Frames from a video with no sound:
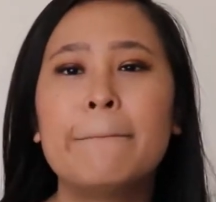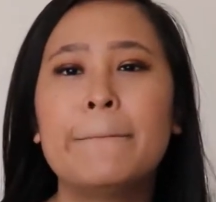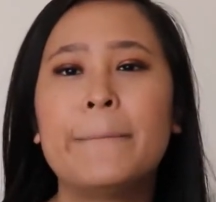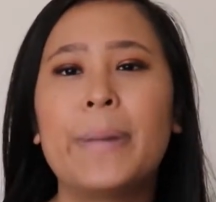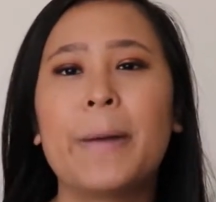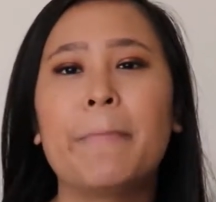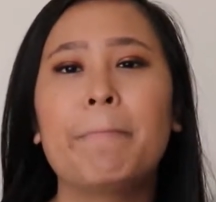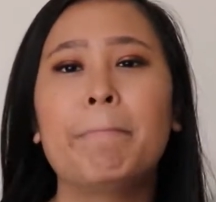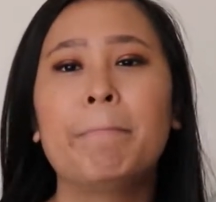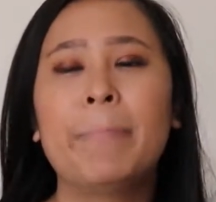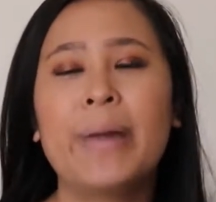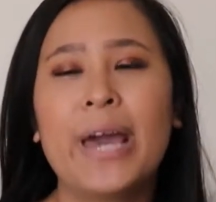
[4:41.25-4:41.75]

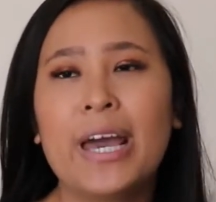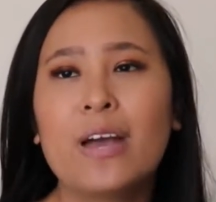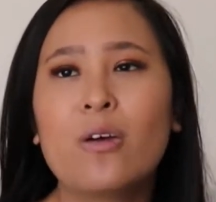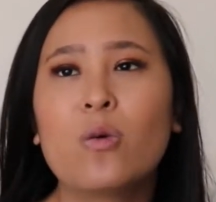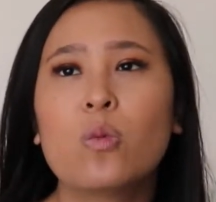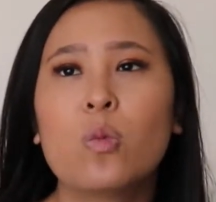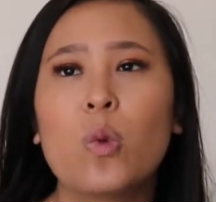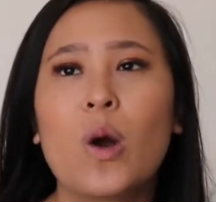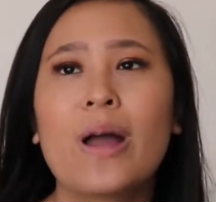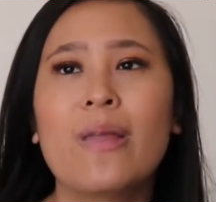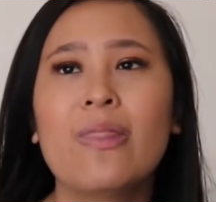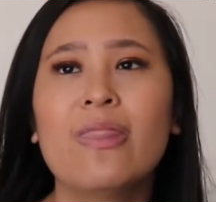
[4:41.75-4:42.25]
but pick
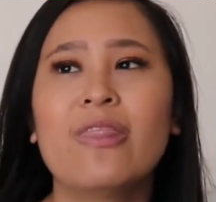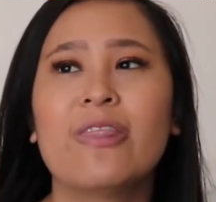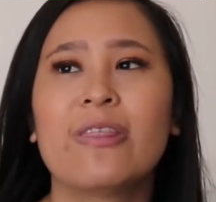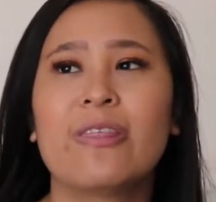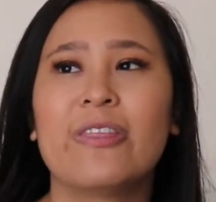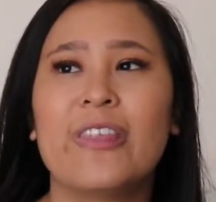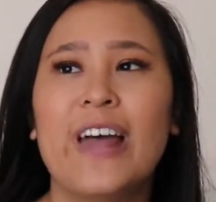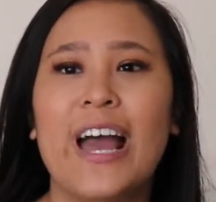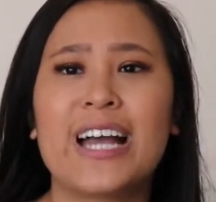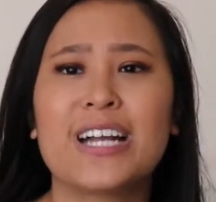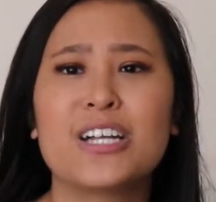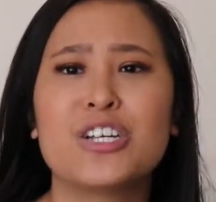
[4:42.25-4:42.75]

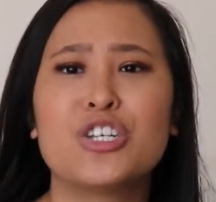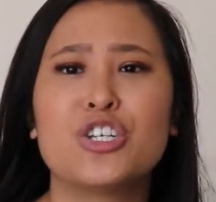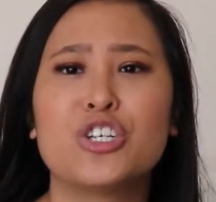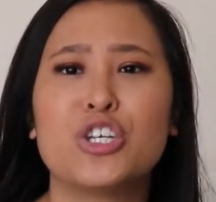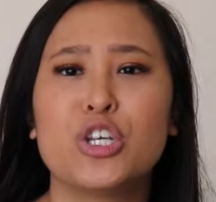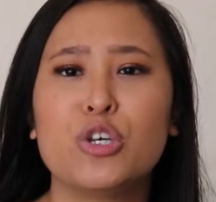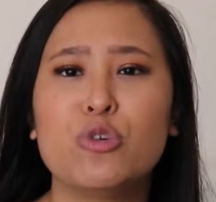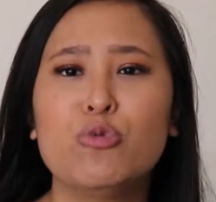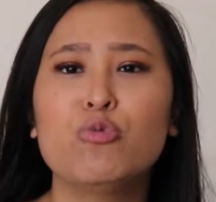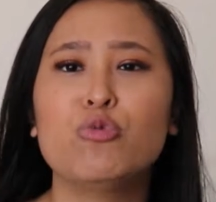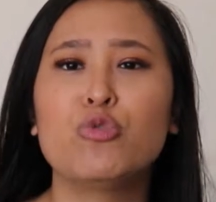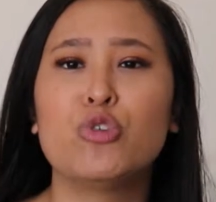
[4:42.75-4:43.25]
one that
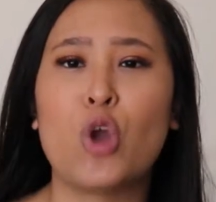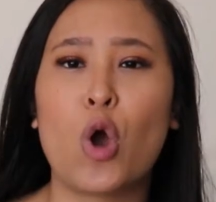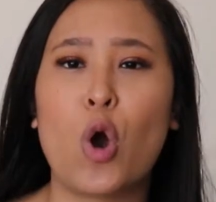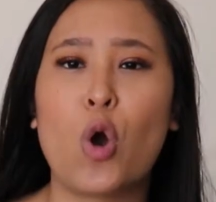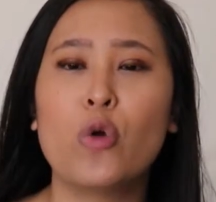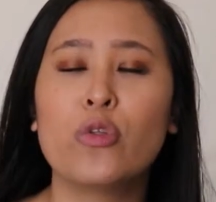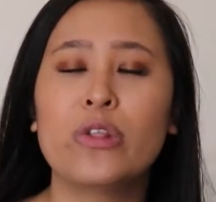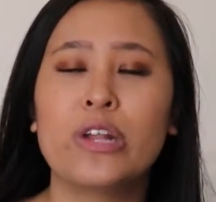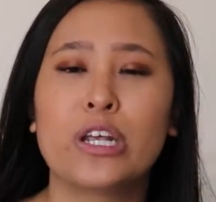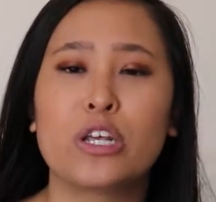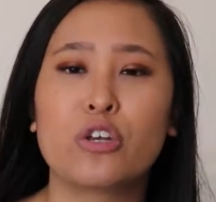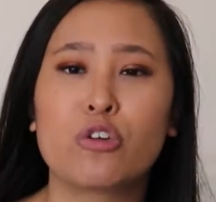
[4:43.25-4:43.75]
you
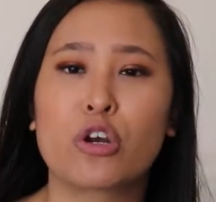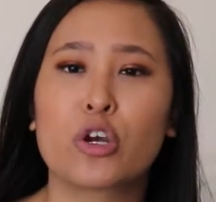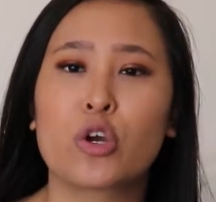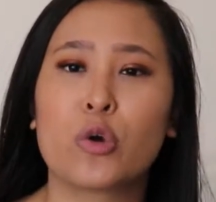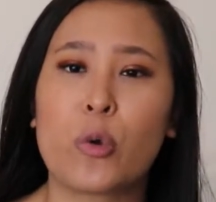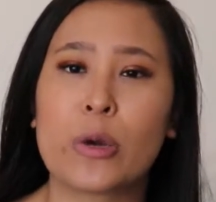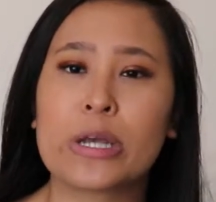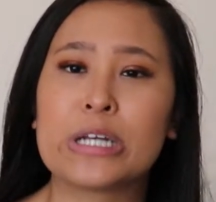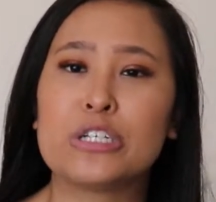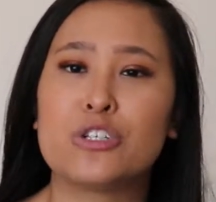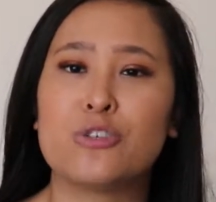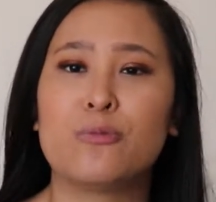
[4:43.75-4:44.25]
know that you're
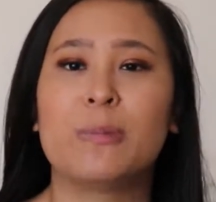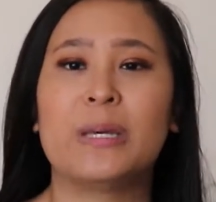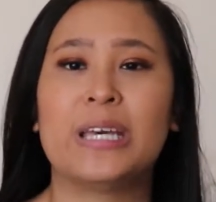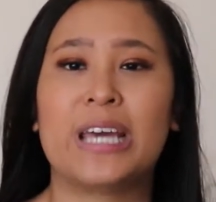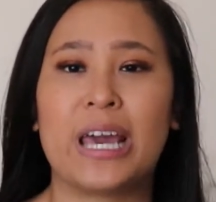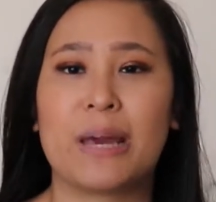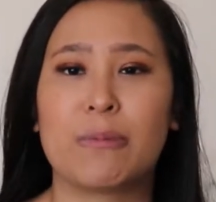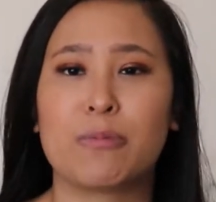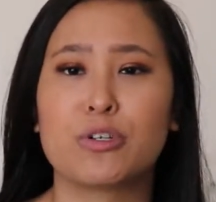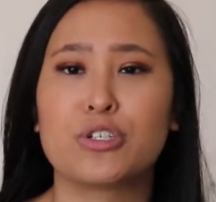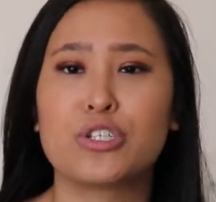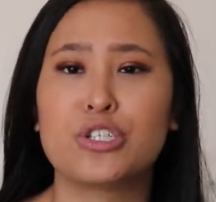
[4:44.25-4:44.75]
going to
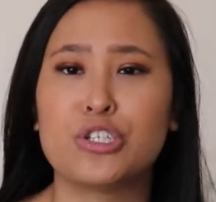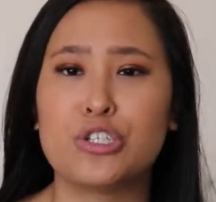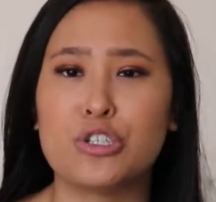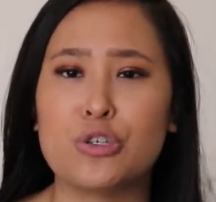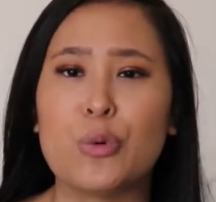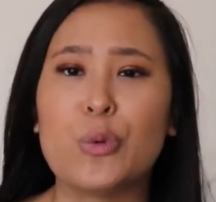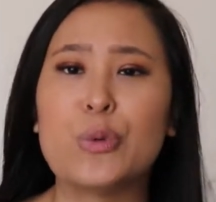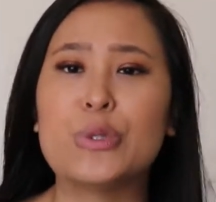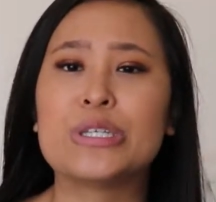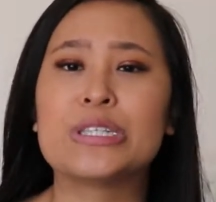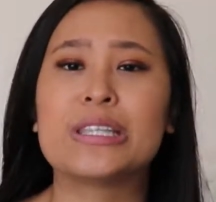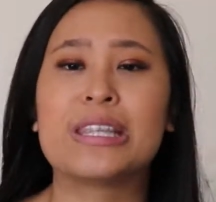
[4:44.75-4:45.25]
be able to
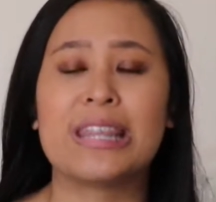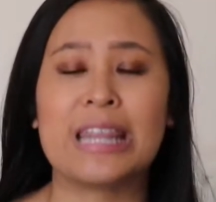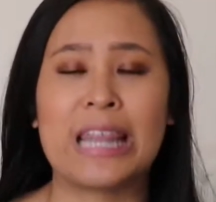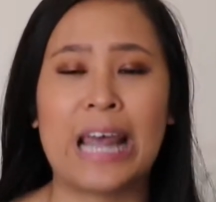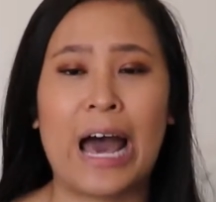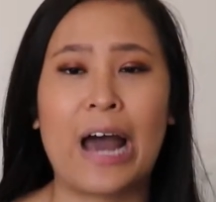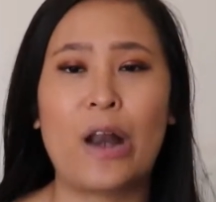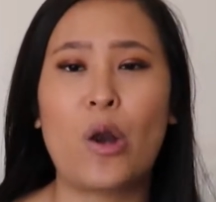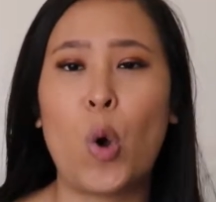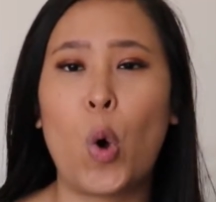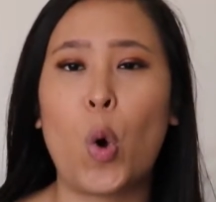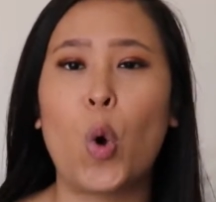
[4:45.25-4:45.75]
use
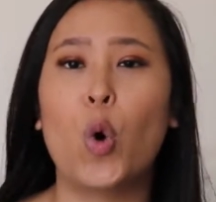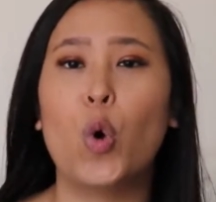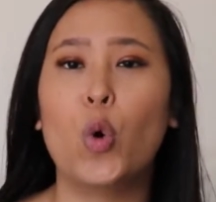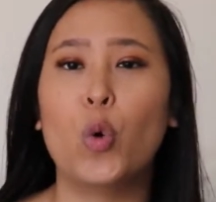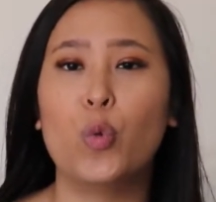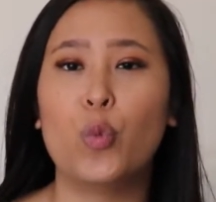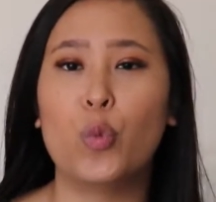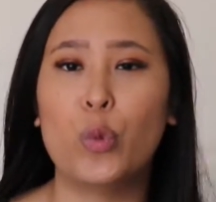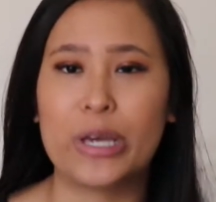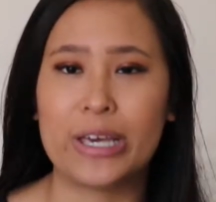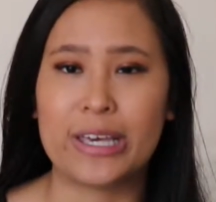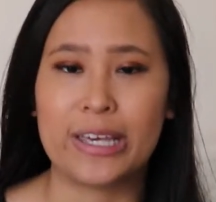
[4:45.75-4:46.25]
that
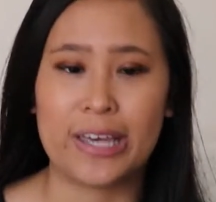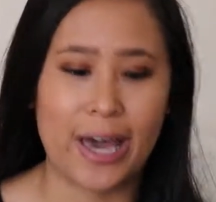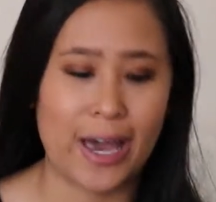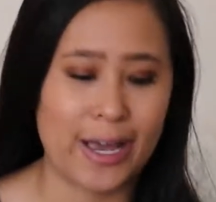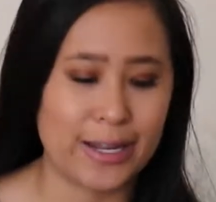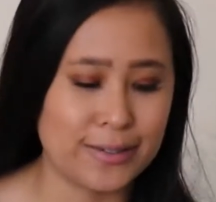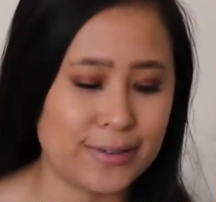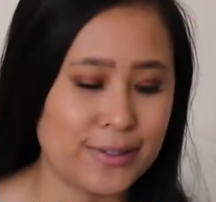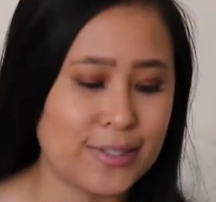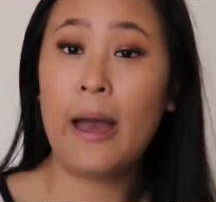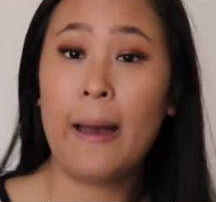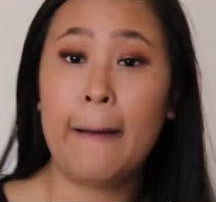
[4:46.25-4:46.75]
whole
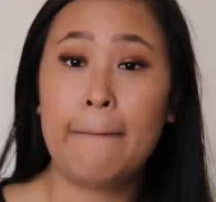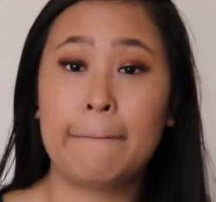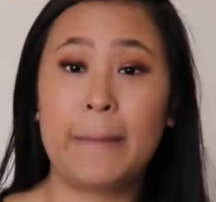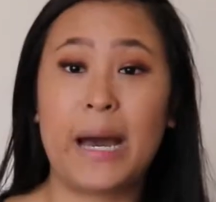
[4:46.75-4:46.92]
weekend.